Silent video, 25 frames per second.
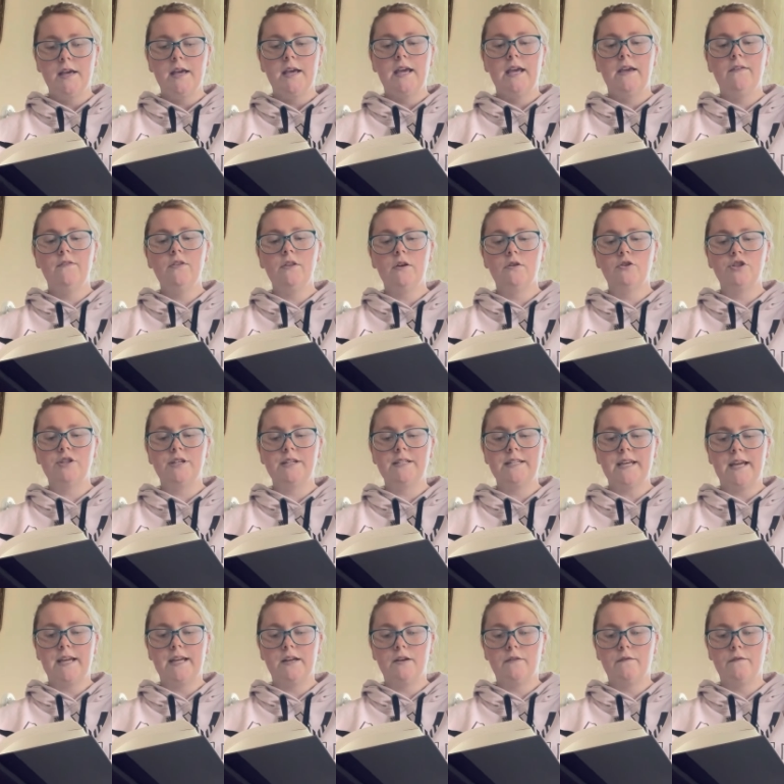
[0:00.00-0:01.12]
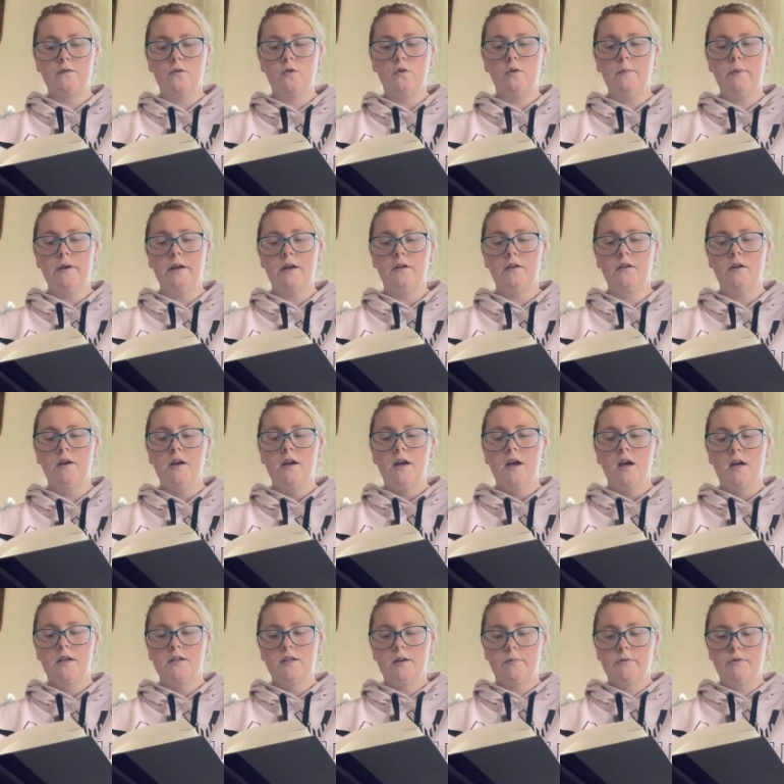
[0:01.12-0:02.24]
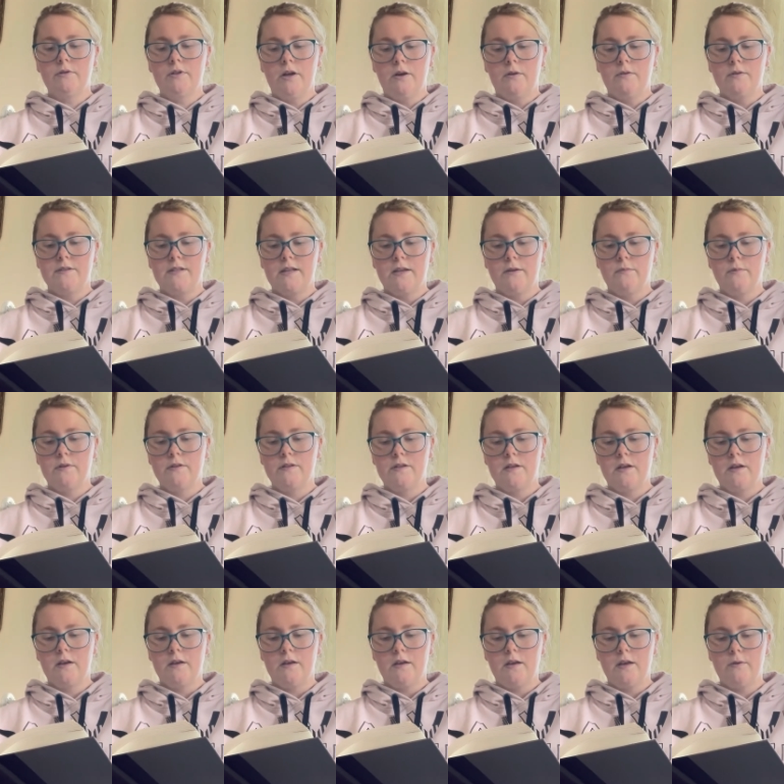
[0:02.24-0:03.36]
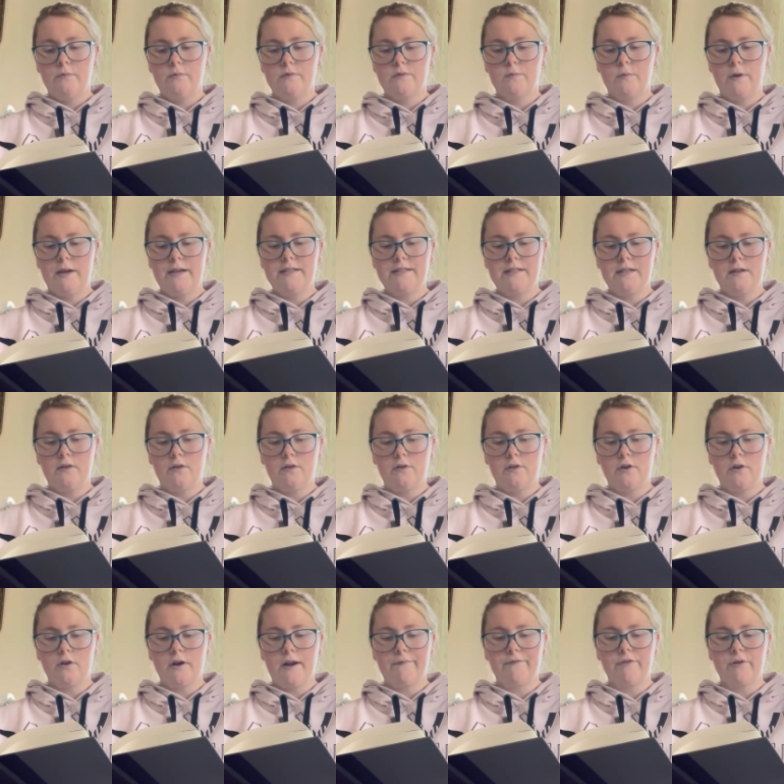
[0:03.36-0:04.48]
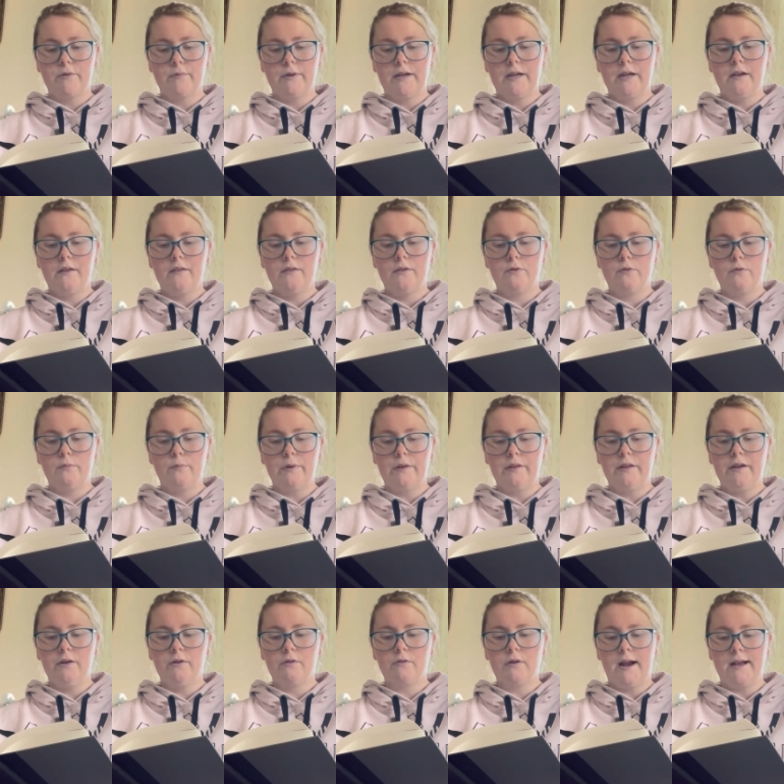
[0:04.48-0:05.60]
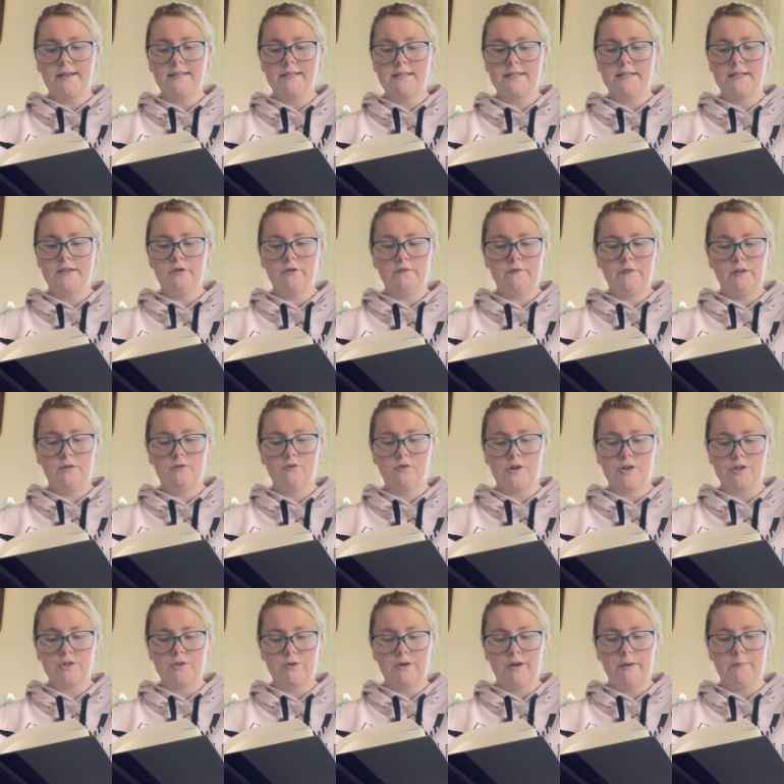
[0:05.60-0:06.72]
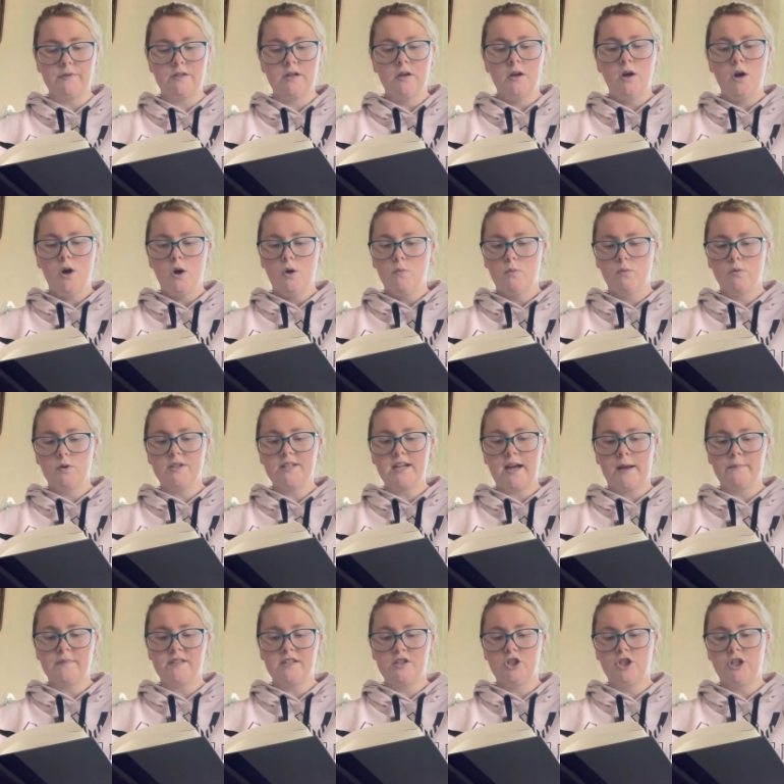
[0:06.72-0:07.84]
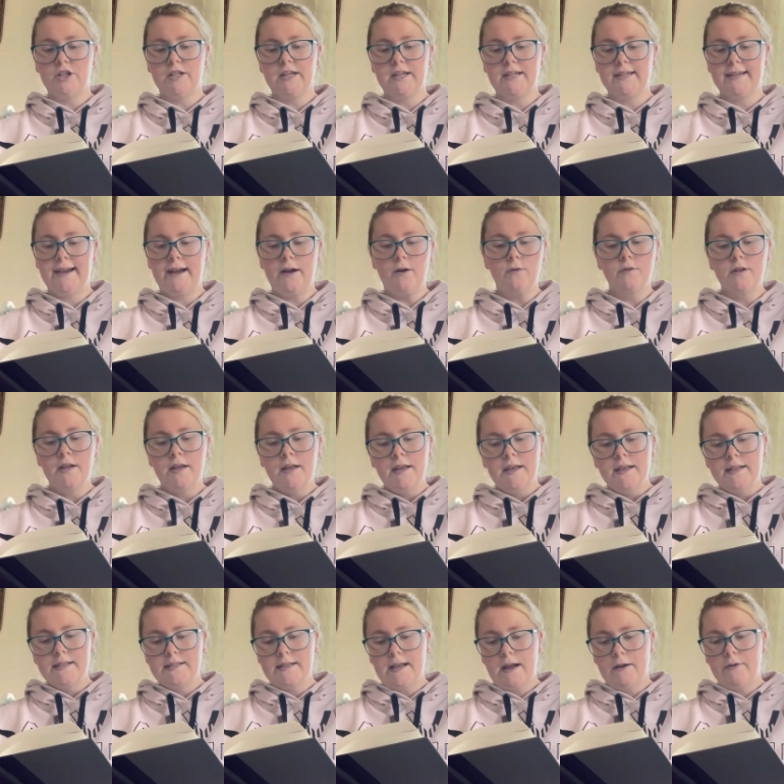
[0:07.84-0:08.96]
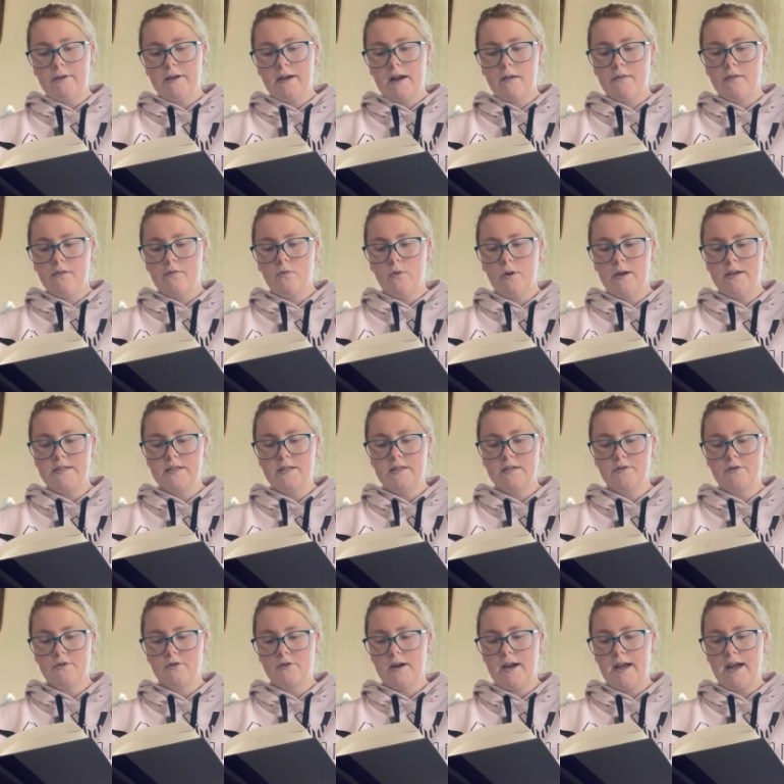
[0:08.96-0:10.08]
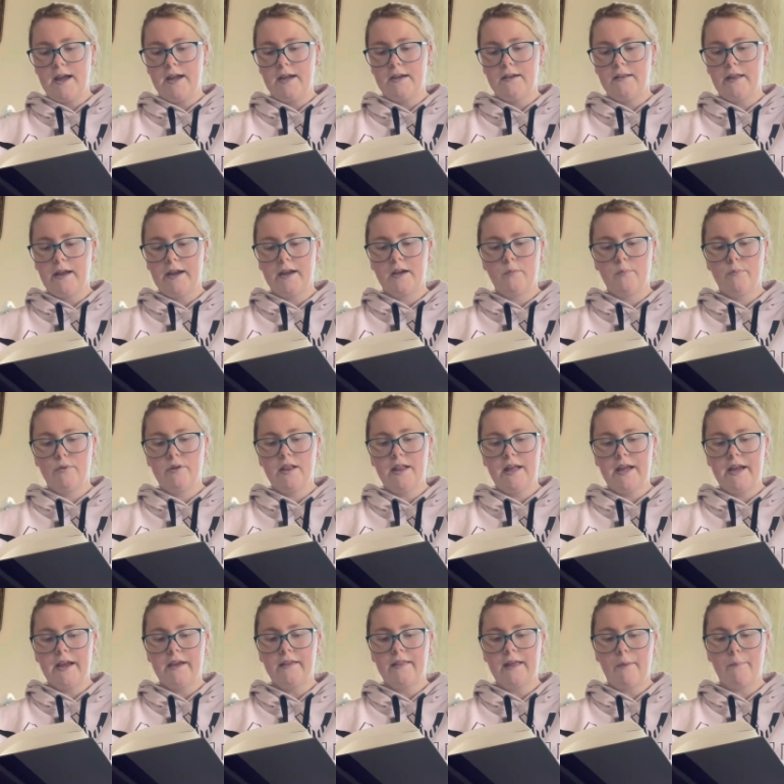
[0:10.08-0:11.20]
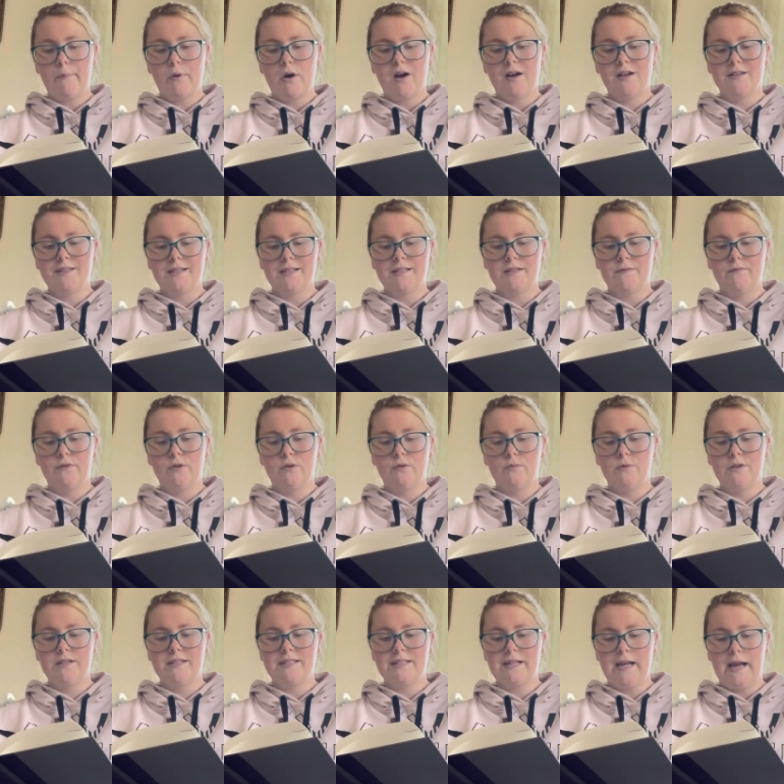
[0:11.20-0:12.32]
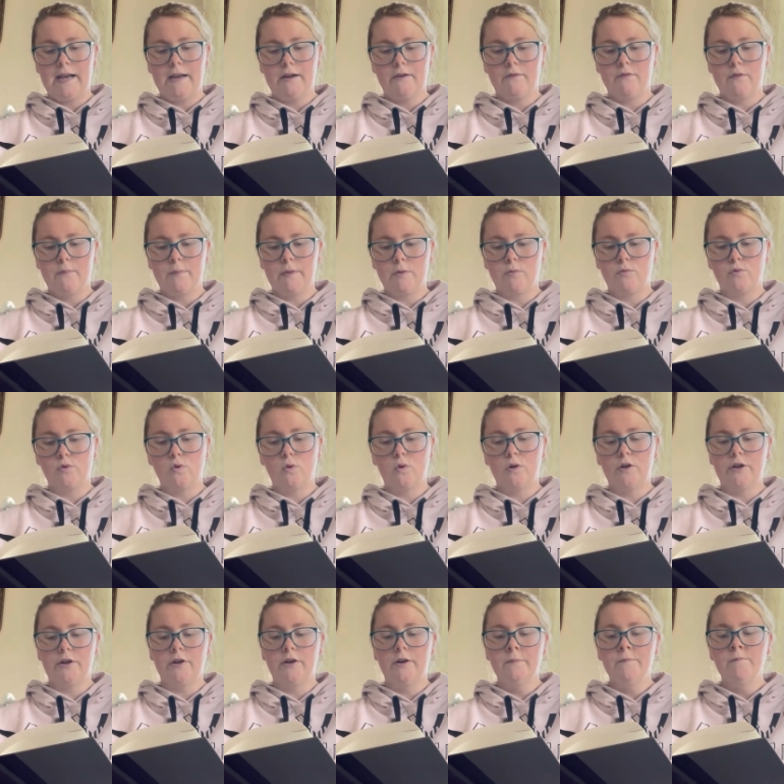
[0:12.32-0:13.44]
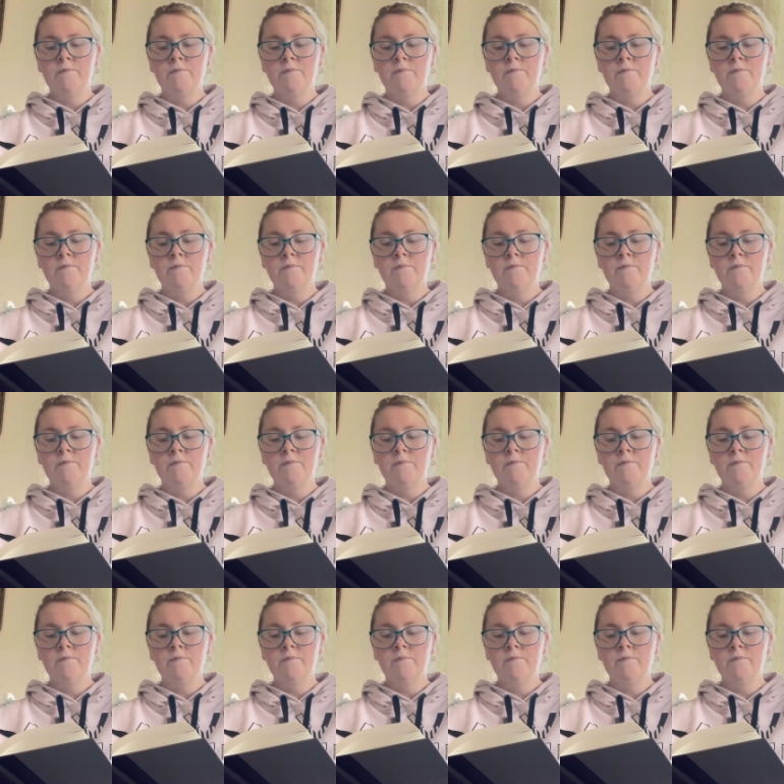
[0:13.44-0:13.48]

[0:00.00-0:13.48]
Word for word: Even though she'd taken a full pill, a double dose, it was it was wasted on her after reading through Billy Karras's interview transcript, more times than she could count, sounding out the voices in her head like a play that pauses filled with static from the recorder,